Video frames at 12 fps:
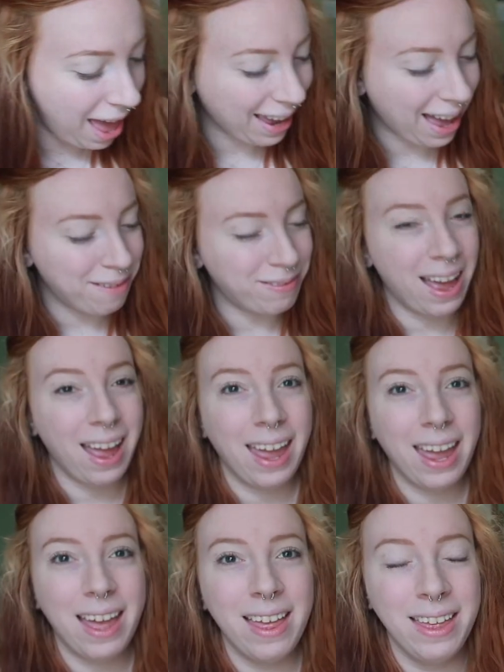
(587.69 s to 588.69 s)
I got
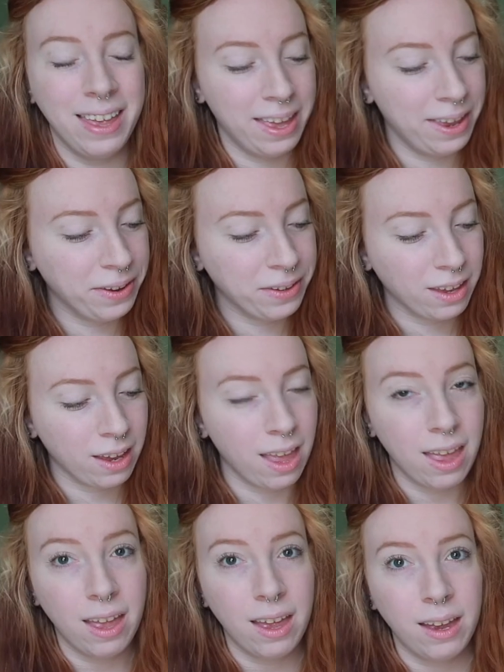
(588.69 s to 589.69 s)
my
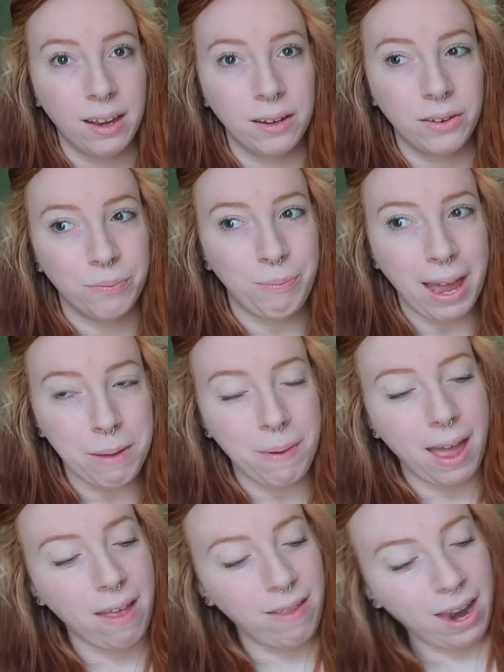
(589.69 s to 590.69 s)
pipe,
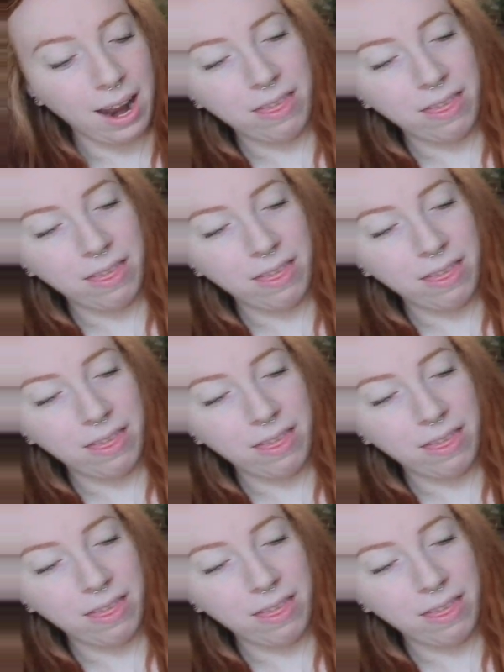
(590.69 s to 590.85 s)
and then I